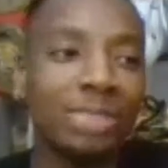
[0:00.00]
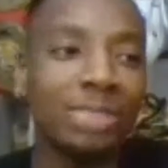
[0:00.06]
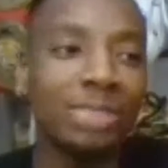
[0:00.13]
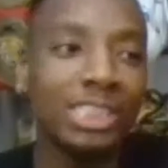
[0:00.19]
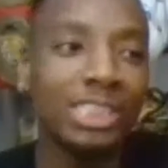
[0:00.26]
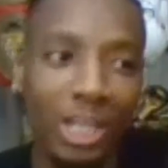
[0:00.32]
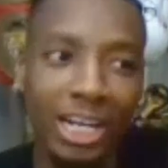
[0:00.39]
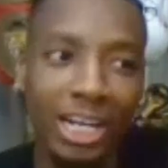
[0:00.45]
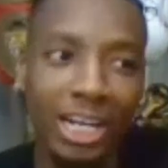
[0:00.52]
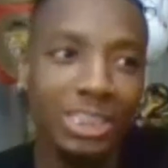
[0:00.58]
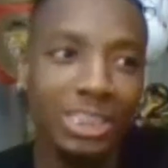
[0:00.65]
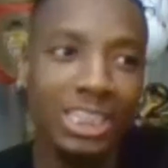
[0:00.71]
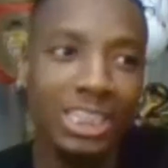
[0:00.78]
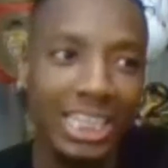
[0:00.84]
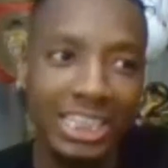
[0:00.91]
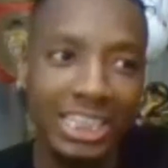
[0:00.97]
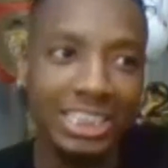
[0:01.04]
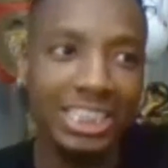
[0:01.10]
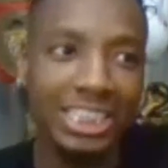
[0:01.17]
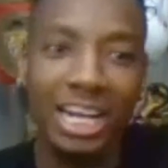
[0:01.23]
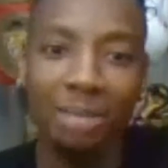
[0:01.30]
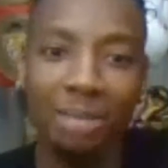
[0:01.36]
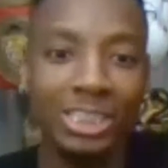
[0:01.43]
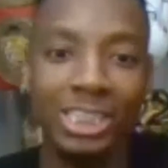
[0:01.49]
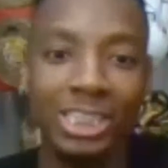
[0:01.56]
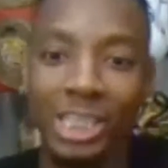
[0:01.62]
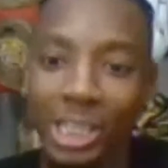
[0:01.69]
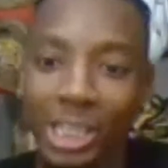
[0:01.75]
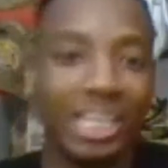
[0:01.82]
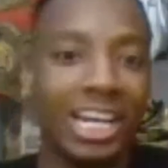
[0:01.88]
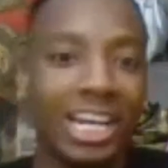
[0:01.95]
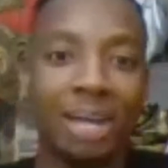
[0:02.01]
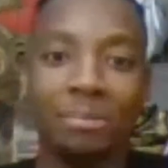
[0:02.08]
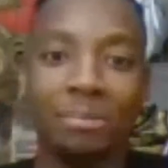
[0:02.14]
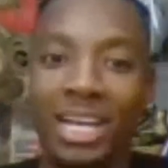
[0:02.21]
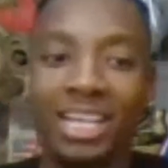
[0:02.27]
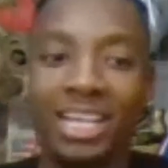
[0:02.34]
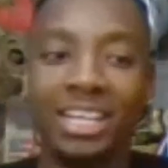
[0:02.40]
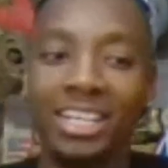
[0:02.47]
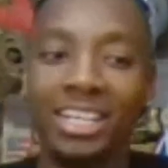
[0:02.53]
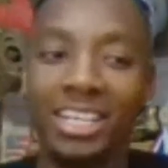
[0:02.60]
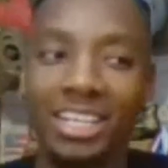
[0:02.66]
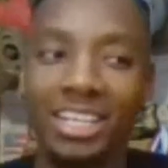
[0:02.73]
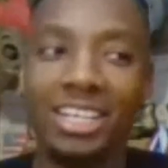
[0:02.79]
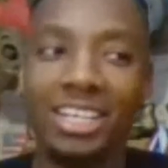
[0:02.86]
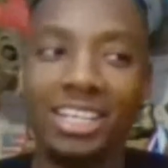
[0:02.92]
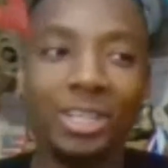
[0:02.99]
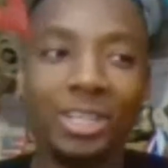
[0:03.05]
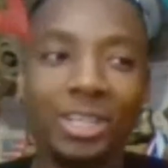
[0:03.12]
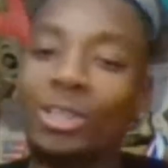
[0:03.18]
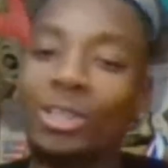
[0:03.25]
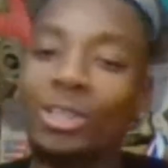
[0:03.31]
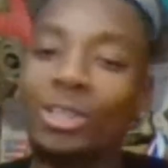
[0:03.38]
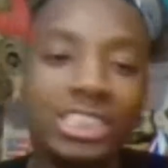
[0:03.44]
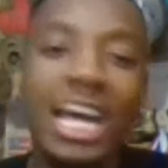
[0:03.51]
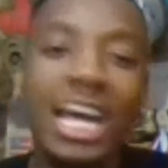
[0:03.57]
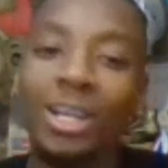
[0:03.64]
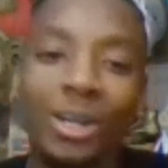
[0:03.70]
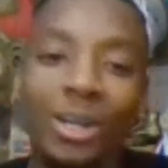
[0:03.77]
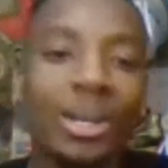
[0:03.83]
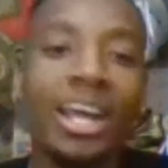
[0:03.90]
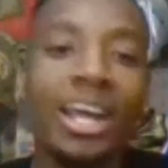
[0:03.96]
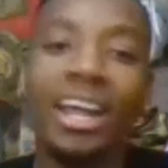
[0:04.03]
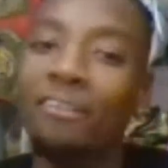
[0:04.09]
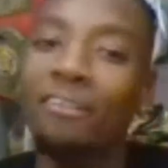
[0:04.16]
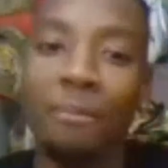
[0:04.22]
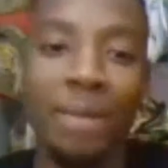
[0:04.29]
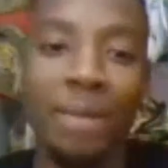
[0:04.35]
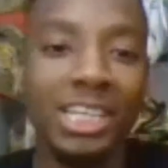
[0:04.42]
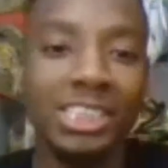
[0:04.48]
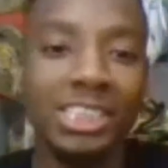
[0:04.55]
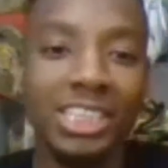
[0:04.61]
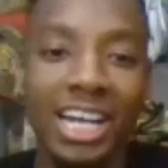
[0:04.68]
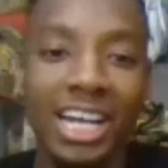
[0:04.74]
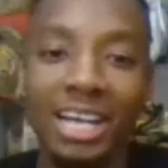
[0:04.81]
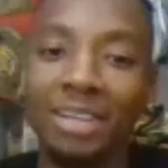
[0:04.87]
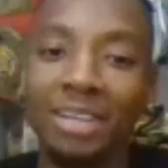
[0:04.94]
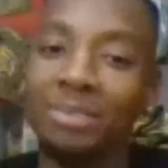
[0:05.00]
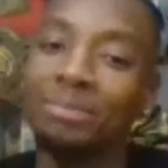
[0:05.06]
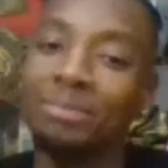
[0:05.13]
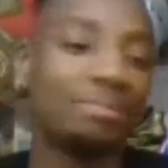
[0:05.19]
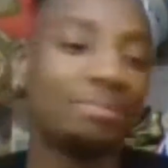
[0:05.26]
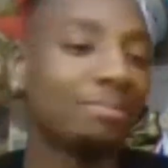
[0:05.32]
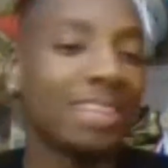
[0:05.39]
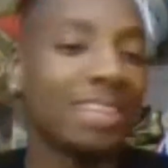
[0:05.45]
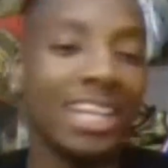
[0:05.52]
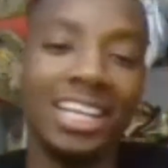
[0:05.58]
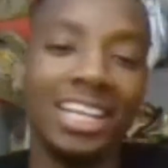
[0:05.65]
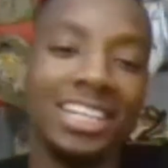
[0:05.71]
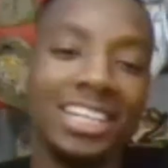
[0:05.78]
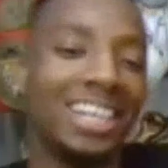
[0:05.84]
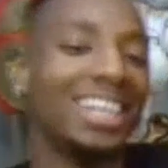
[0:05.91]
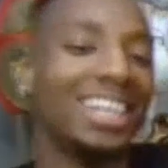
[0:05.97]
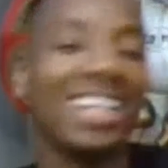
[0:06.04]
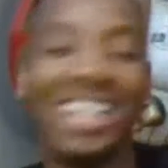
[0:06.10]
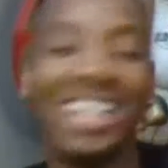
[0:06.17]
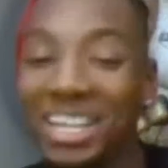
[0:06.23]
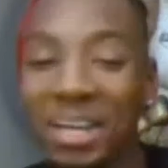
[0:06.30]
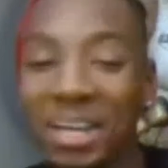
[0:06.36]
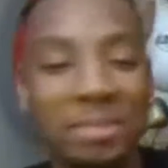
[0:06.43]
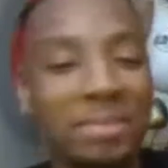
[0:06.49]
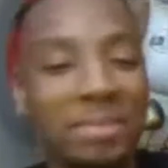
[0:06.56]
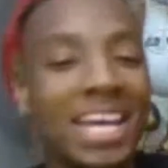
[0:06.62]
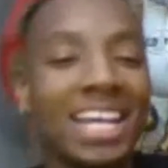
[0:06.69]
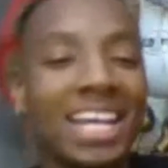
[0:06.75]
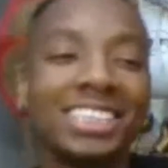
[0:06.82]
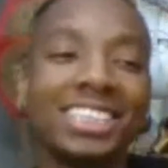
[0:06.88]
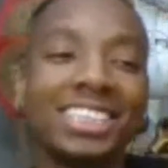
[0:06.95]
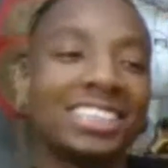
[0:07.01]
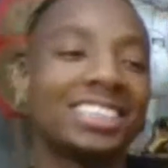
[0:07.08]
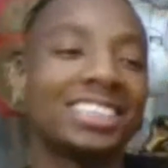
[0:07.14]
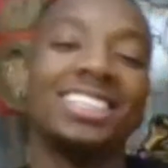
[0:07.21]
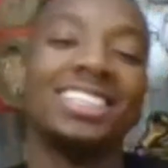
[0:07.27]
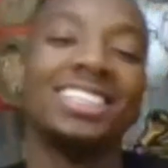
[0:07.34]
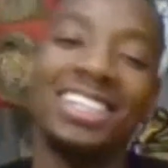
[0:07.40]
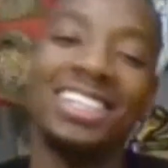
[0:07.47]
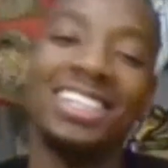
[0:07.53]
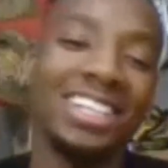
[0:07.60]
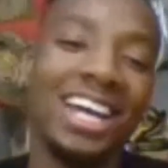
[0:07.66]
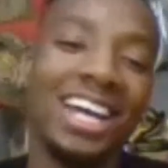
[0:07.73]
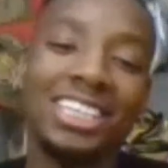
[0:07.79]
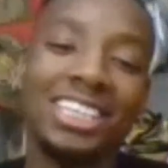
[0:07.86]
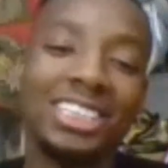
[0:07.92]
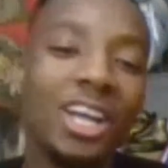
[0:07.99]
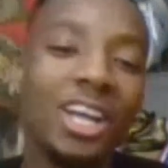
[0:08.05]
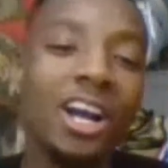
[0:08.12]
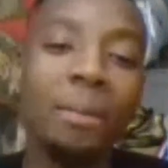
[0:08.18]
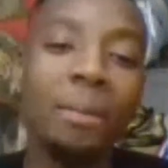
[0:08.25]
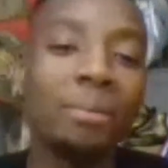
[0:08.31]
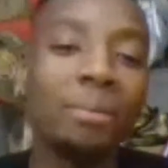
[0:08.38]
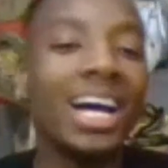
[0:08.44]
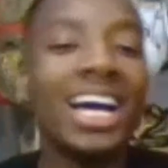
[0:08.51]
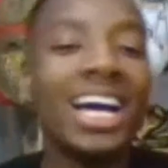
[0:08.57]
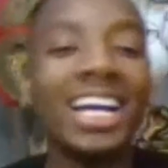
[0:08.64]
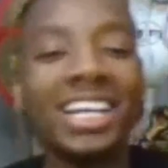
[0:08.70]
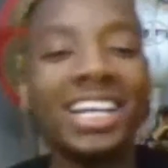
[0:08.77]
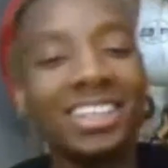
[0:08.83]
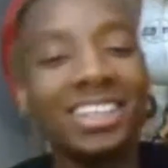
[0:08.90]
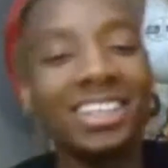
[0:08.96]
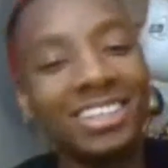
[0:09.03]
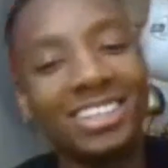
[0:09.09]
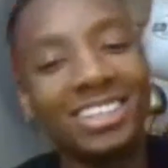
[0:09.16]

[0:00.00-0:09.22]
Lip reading: and I'm just learning, I'm just listening, and I'm just looking, and I'm like, just downloading that information. And man, I just started applying it.